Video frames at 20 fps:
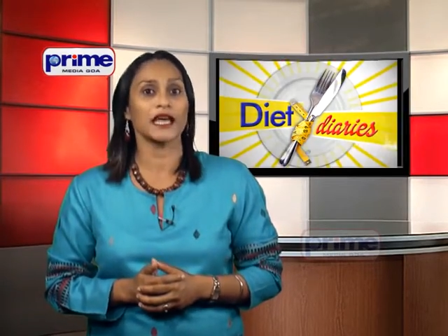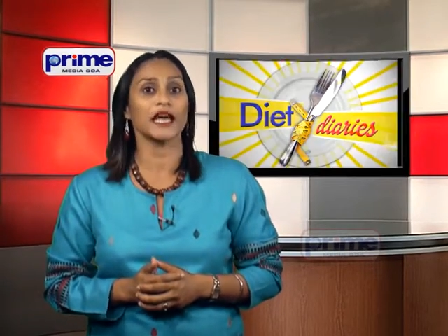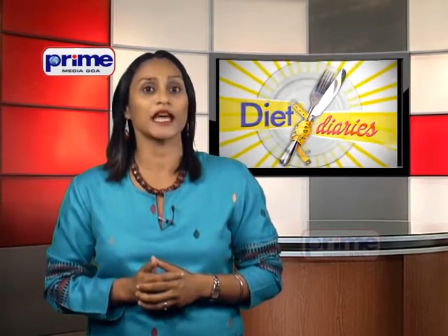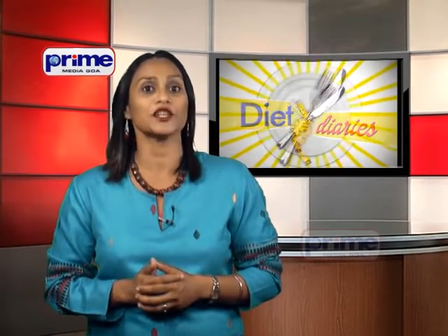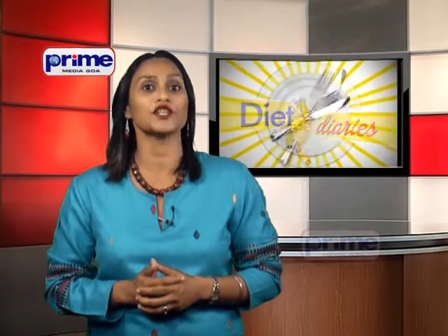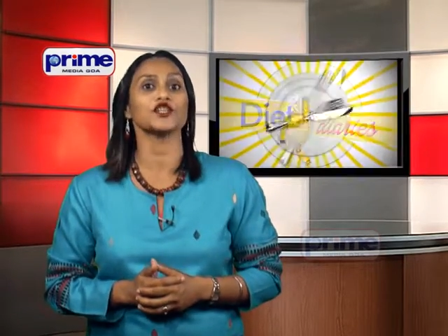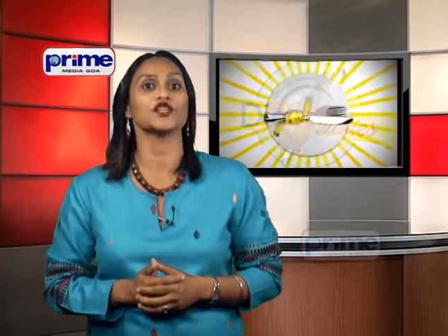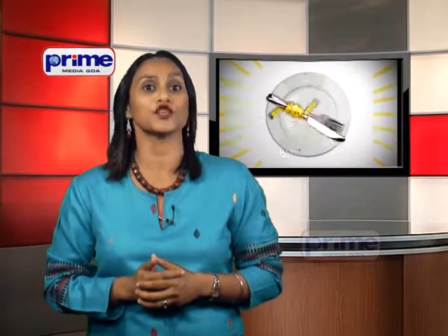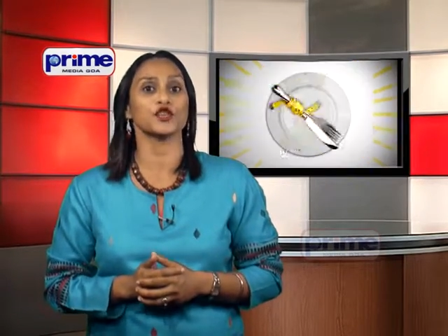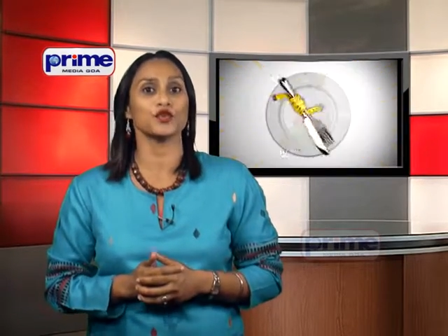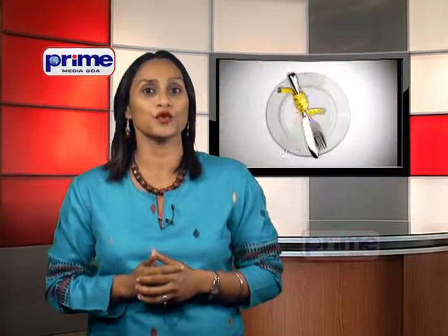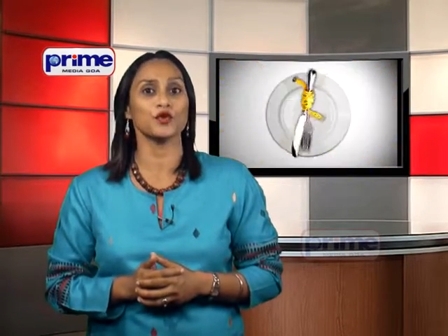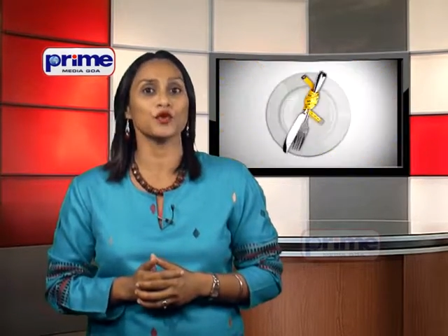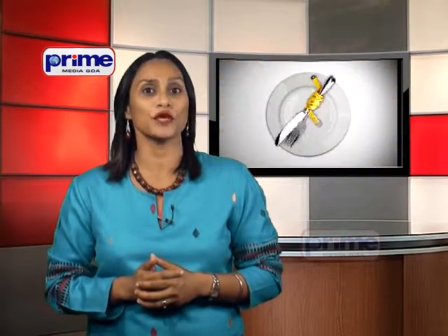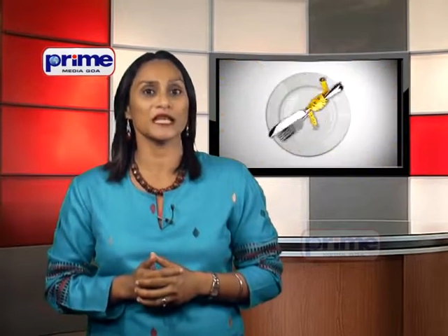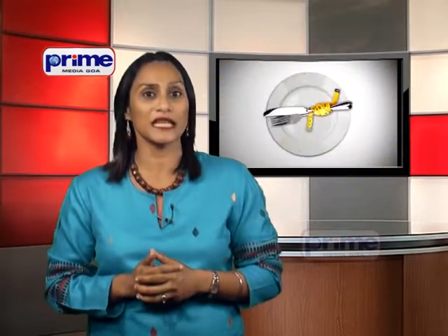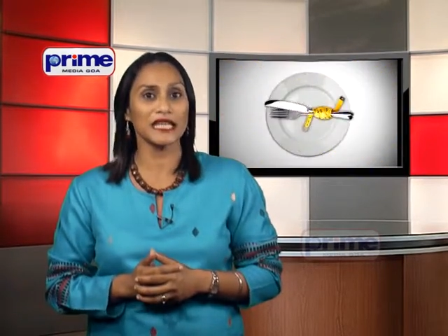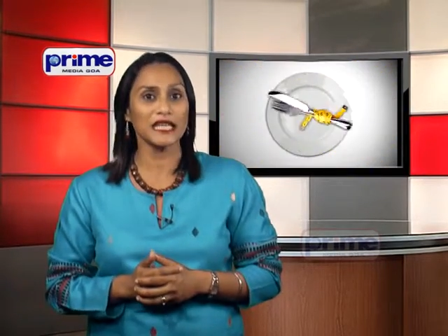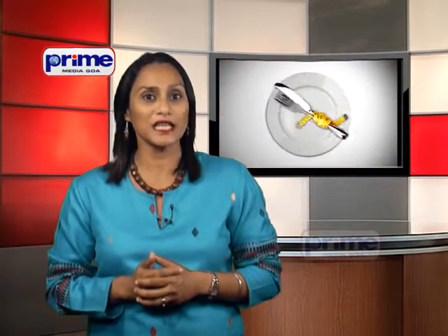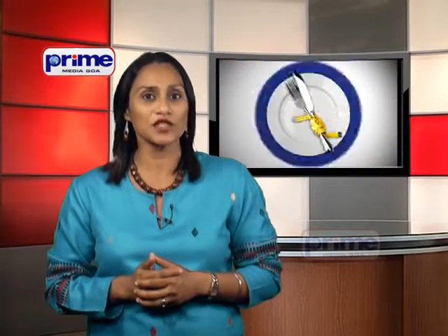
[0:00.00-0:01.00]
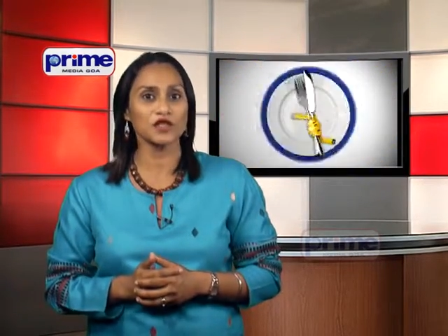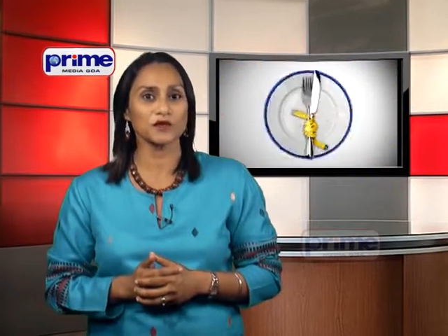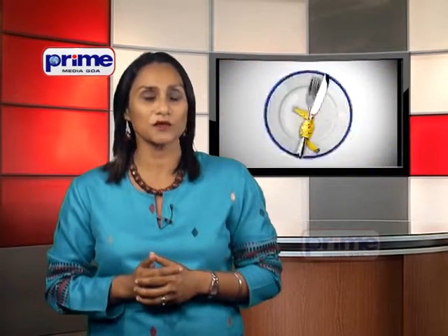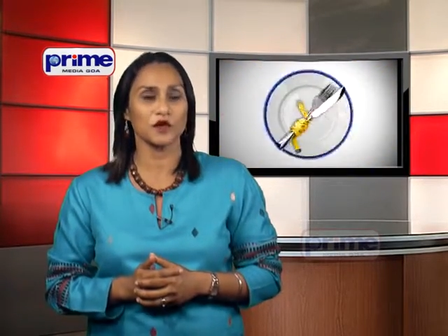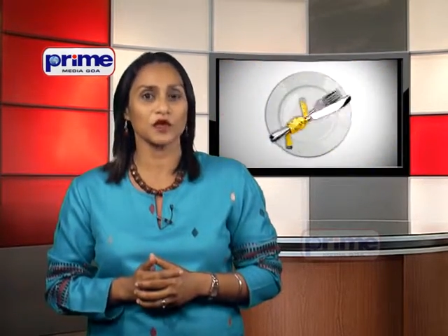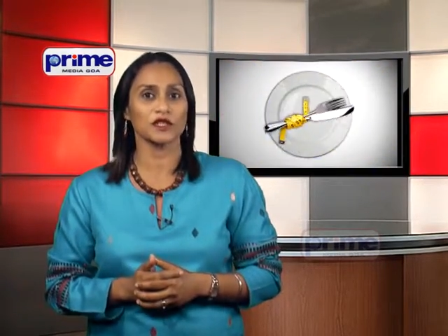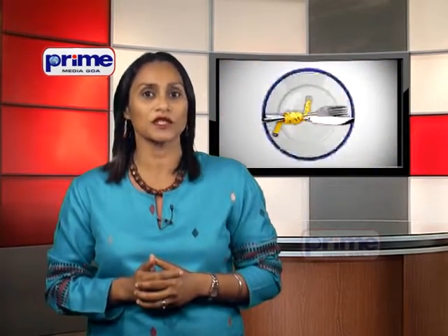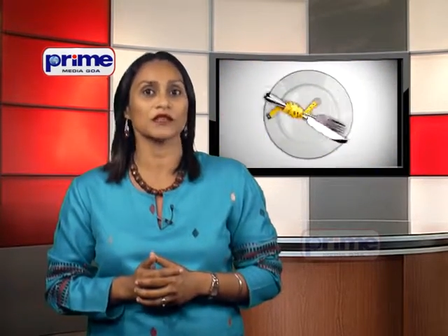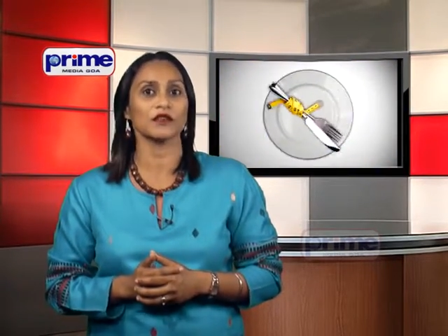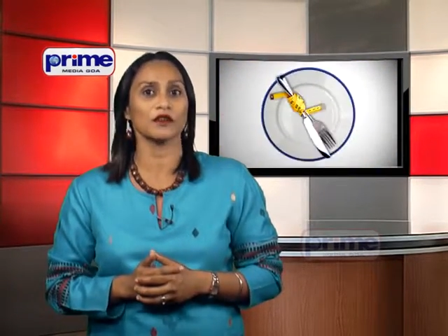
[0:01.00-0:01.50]
and chew each
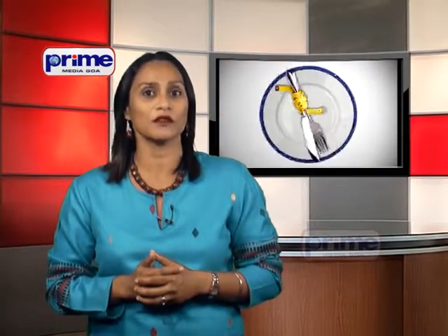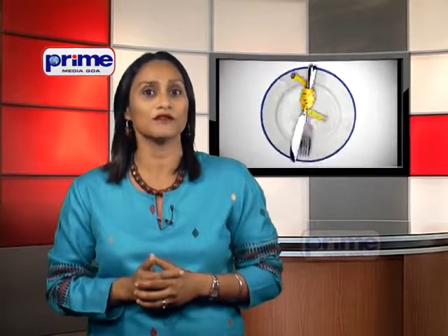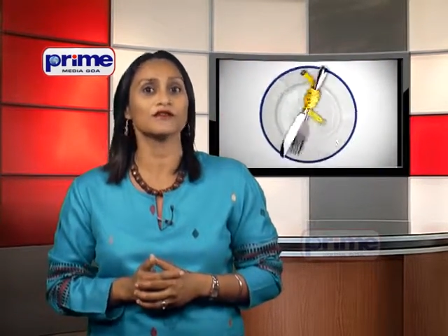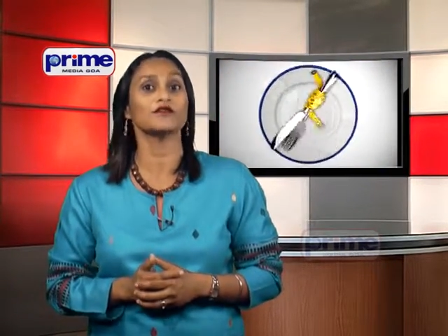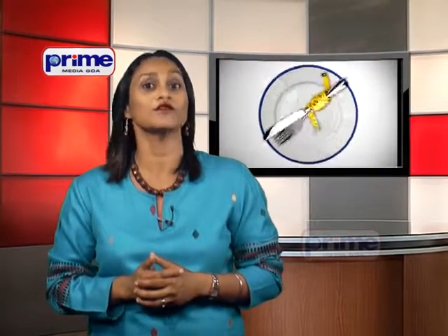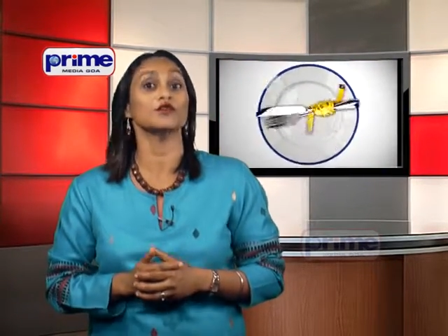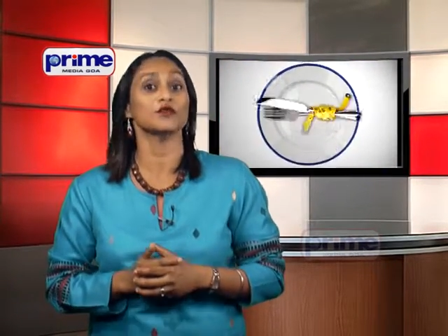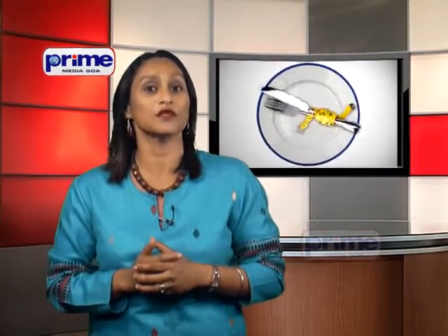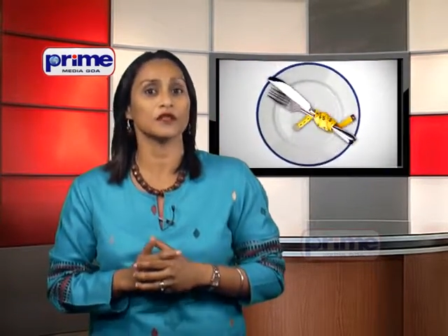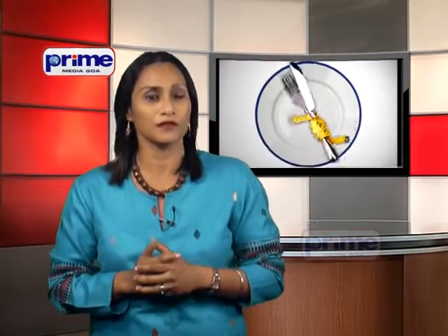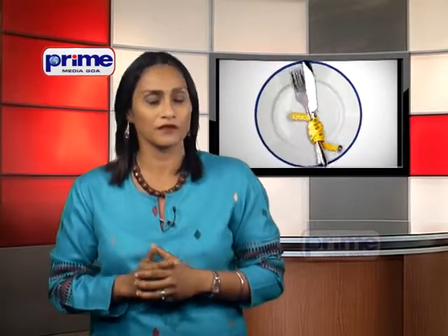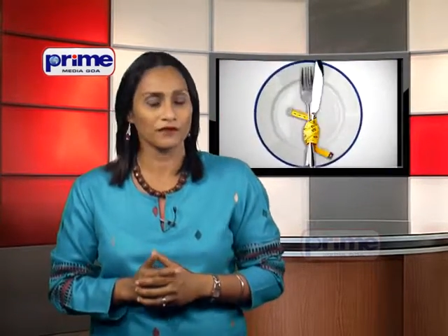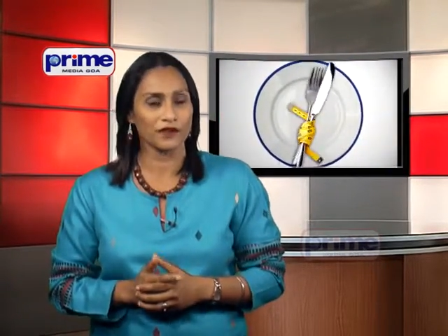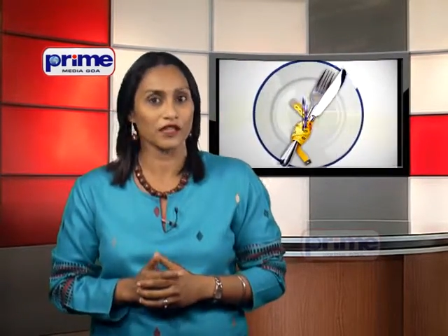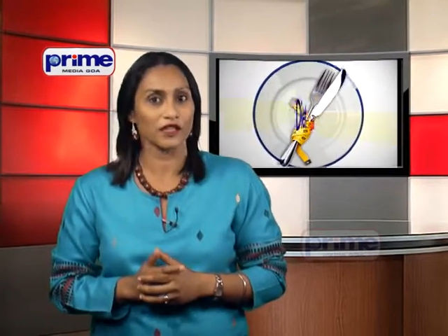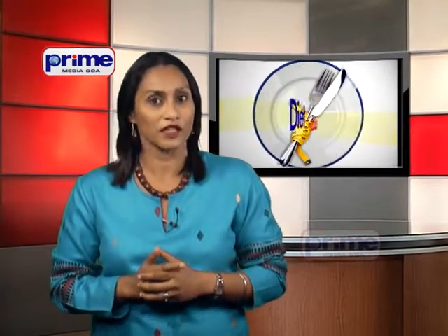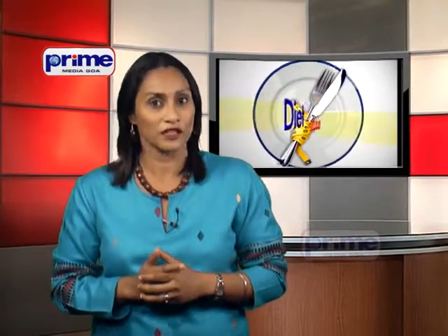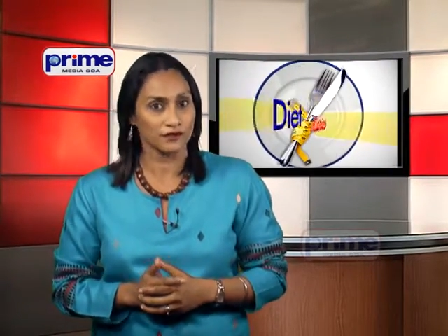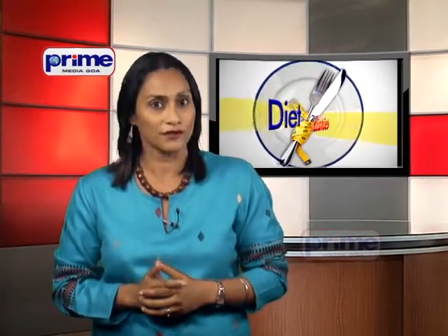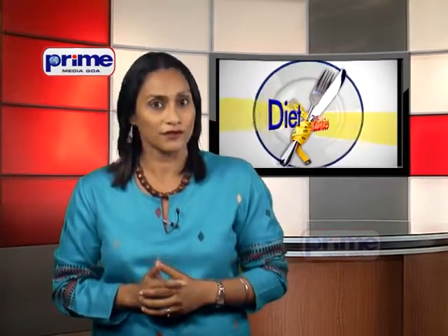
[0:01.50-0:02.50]
morsel of food very,